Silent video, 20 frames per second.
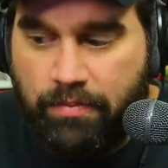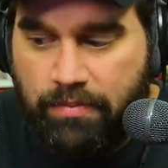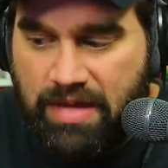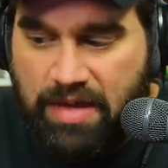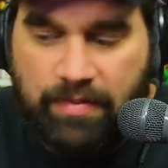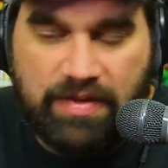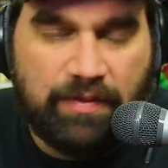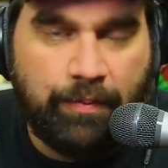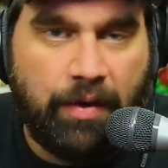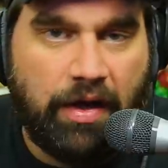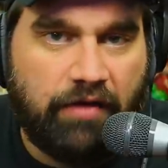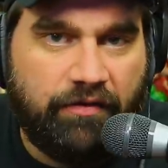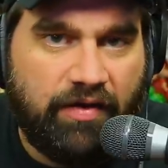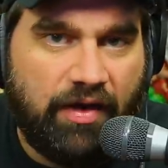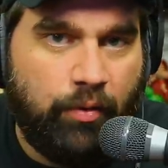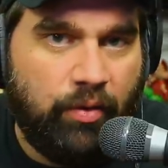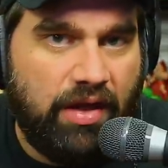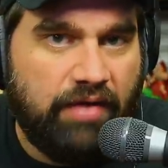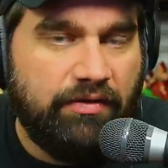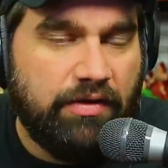maybe
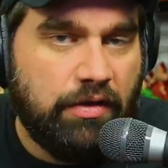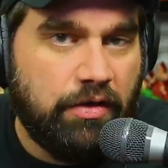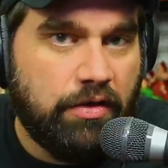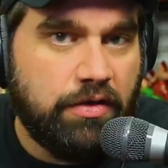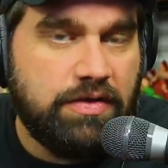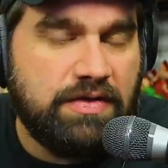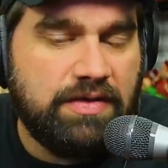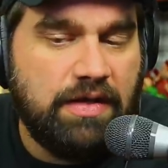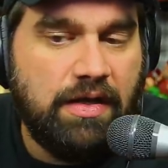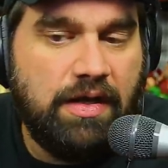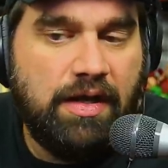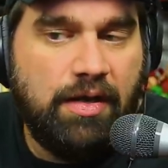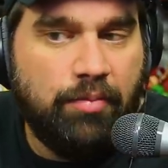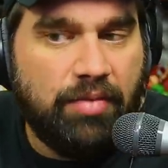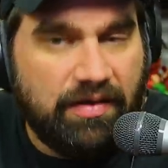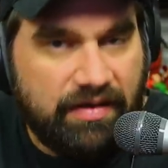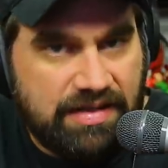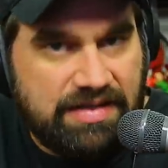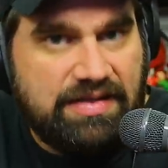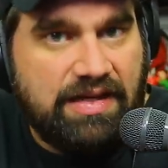Spotify will have alerts,
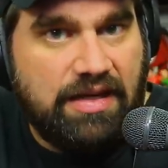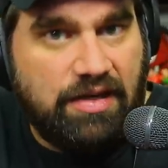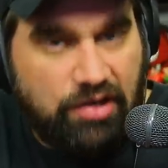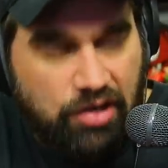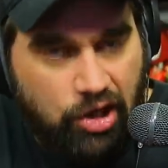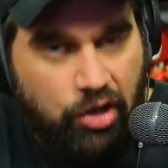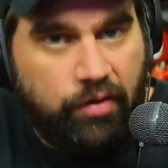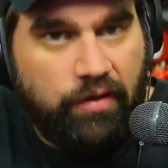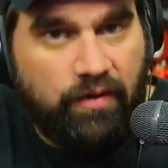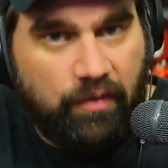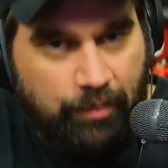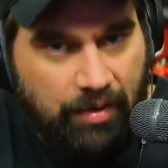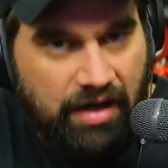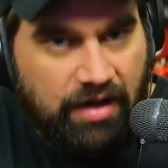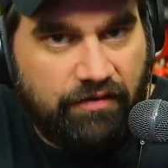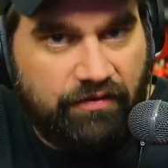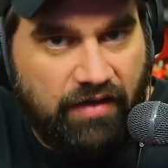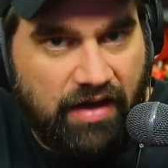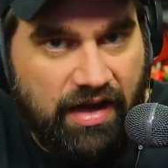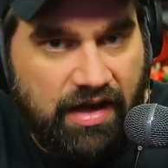but unless they go to
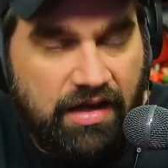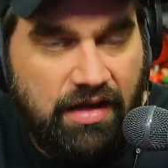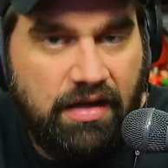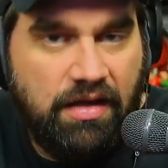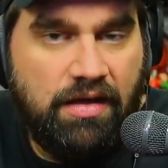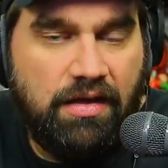Spotify,